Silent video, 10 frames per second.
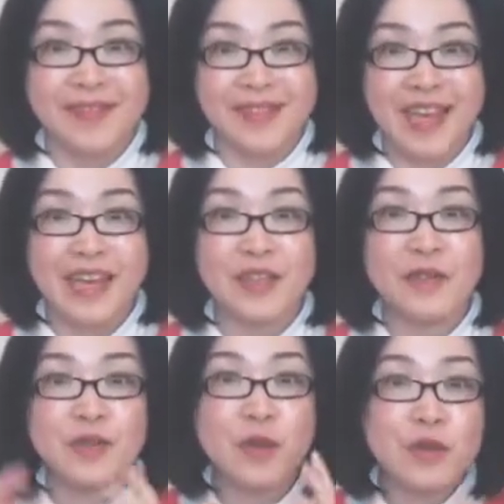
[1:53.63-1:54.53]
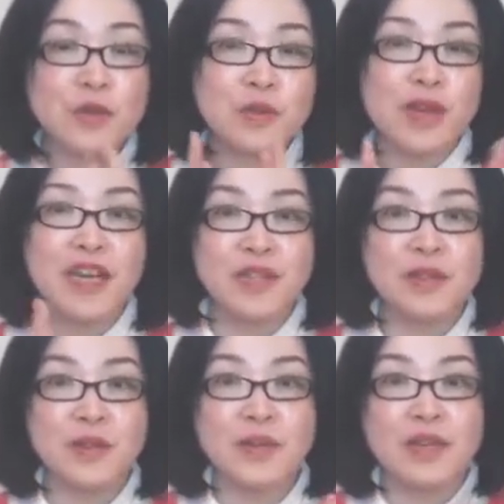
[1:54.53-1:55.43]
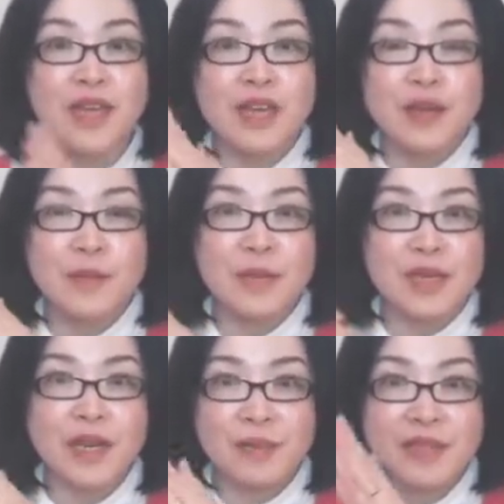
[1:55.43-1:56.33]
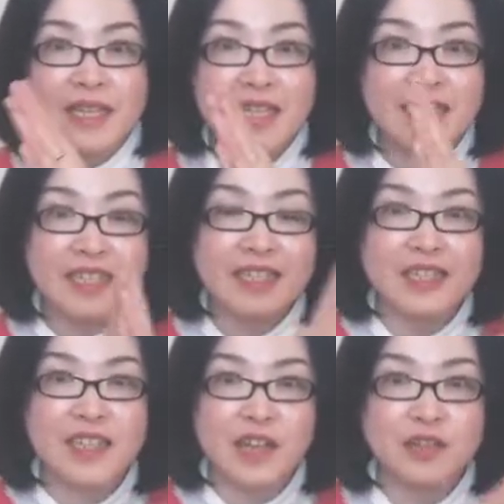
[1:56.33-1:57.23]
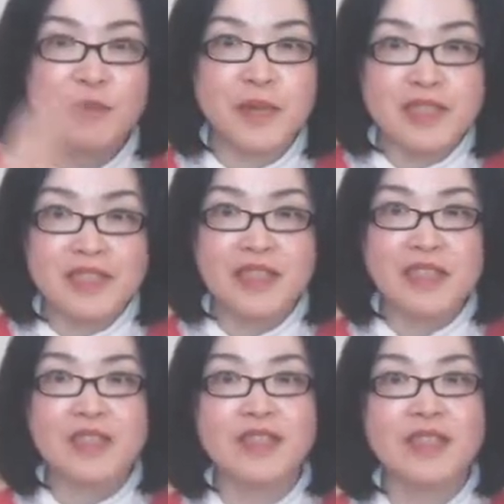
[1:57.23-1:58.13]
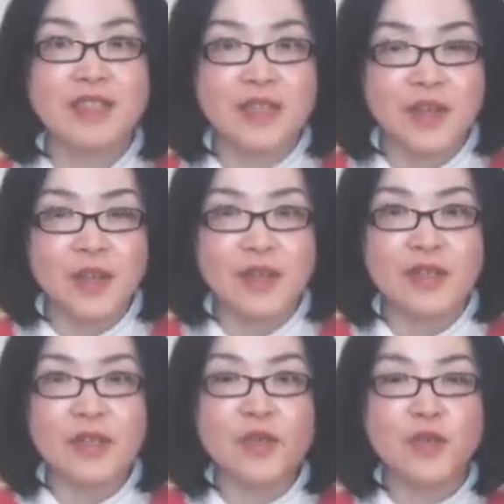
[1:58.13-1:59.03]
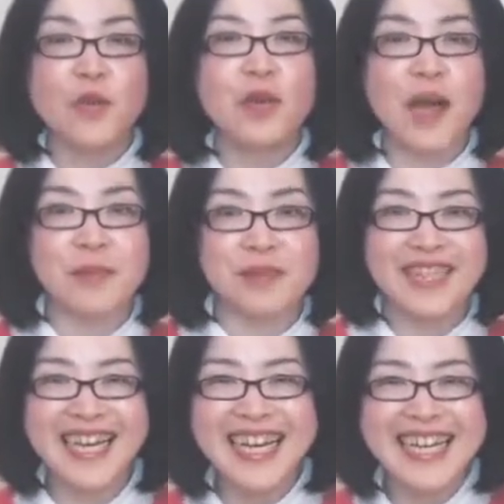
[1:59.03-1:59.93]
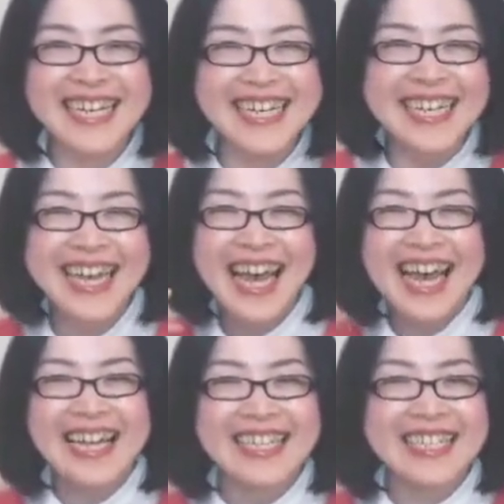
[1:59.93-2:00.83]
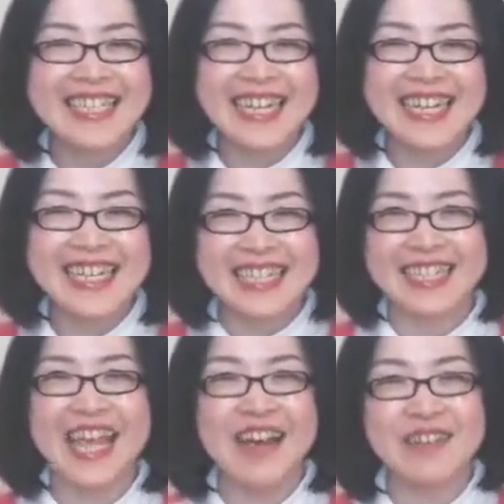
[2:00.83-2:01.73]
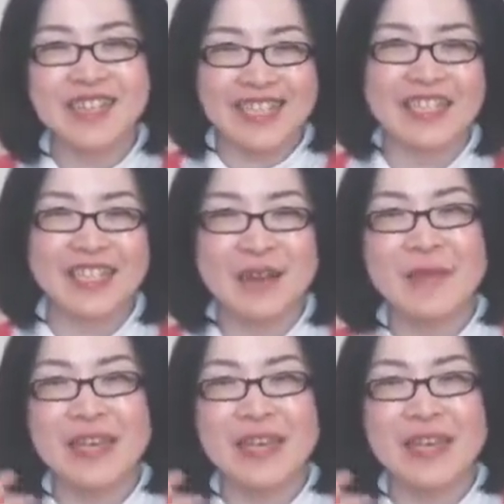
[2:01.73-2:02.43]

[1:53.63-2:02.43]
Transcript: Okay, you don't try to pick up each details, but just soak up the sound system